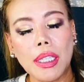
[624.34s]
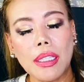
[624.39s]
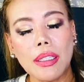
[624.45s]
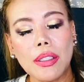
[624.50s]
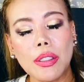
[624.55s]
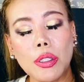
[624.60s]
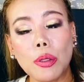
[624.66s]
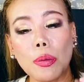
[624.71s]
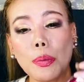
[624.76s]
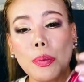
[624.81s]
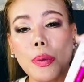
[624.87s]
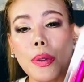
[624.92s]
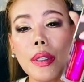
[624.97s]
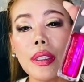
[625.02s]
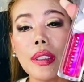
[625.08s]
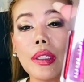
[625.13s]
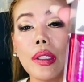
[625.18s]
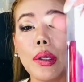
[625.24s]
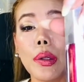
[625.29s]
and
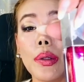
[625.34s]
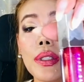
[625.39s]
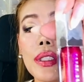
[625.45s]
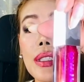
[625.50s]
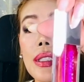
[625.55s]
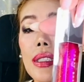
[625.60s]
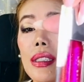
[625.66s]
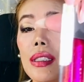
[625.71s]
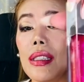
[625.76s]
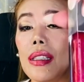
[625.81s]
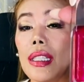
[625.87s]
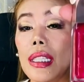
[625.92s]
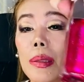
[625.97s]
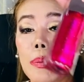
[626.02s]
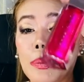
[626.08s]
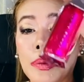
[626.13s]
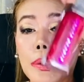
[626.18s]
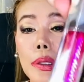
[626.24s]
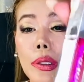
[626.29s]
super glossy
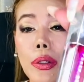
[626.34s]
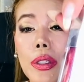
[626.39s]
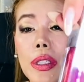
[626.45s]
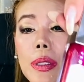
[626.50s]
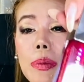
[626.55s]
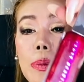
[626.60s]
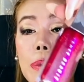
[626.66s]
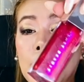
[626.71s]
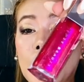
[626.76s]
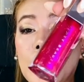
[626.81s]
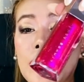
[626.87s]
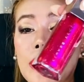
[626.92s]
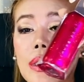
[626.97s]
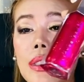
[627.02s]
lip gloss because